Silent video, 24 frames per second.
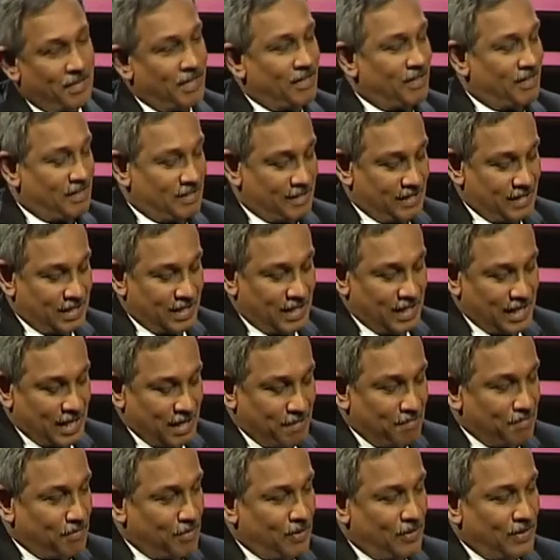Because the
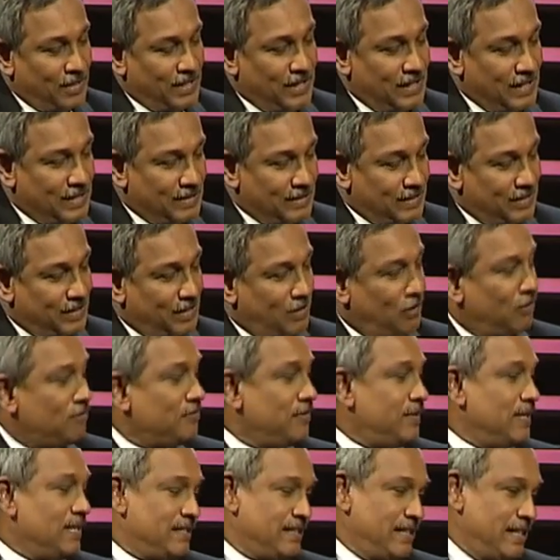employees of
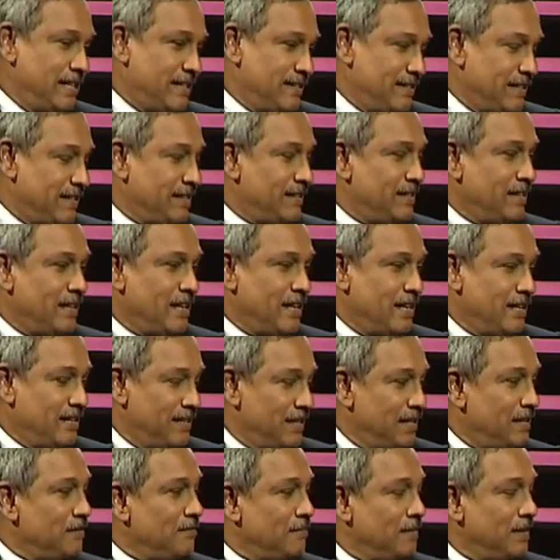the state sector are
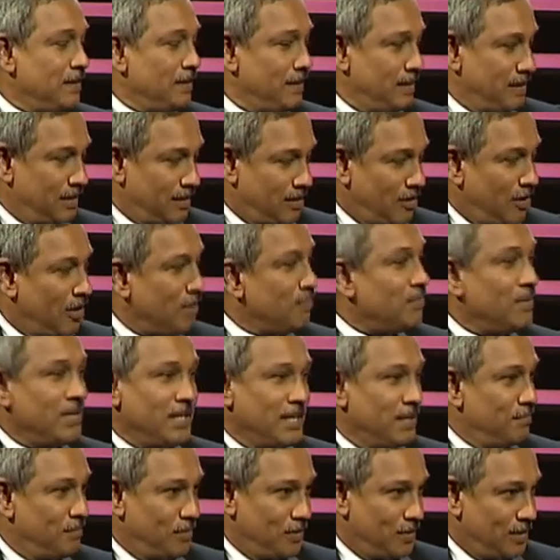the government
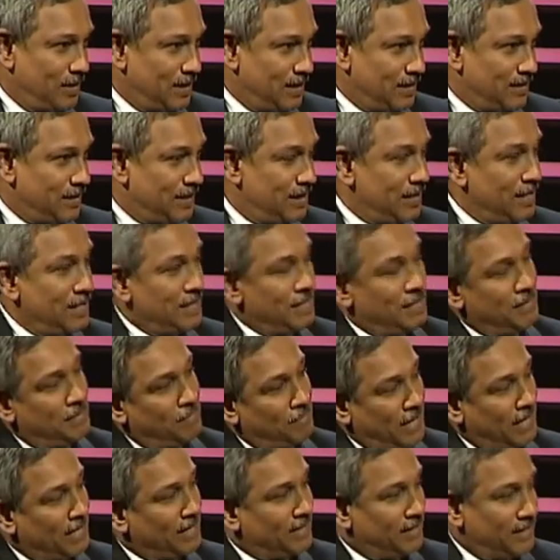employees.
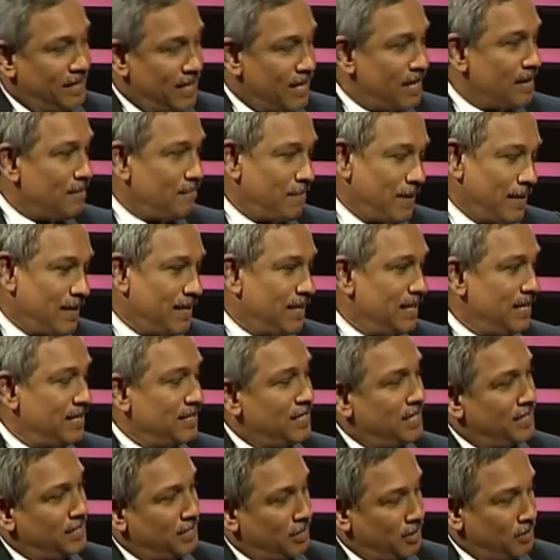But their package
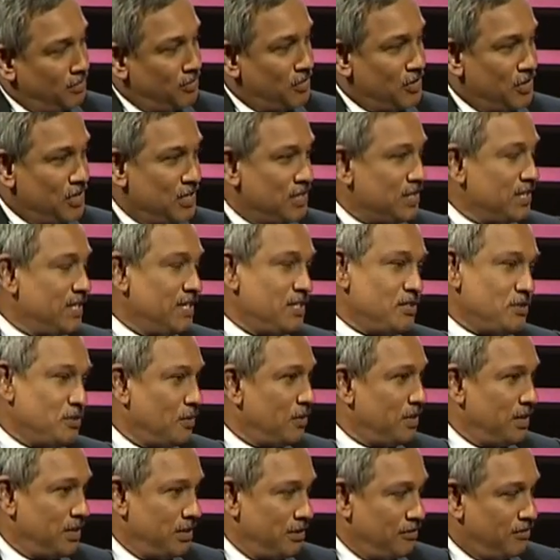and the remuneration is
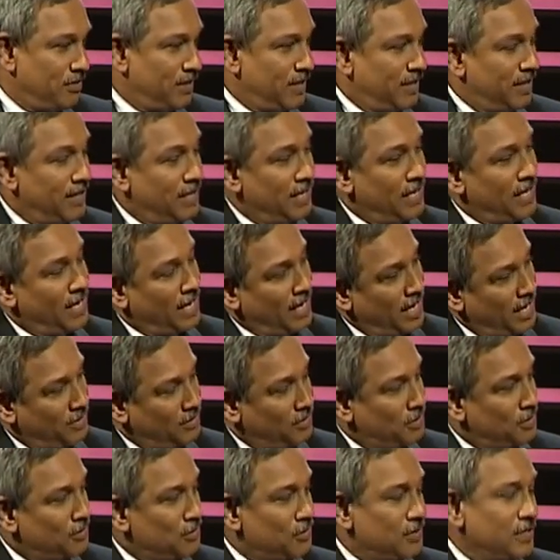totally different, and
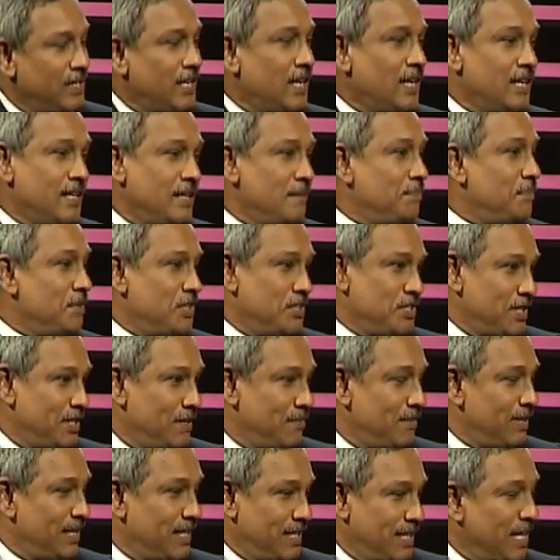also they are in
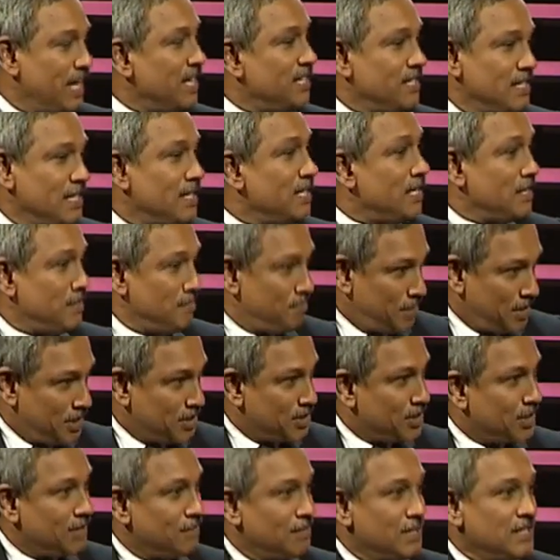the
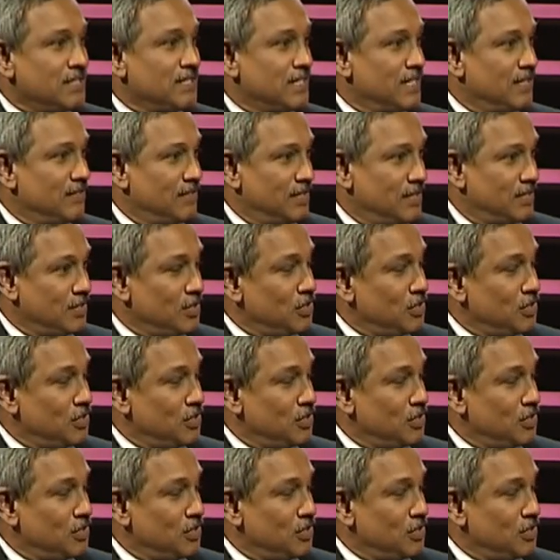pensionable service.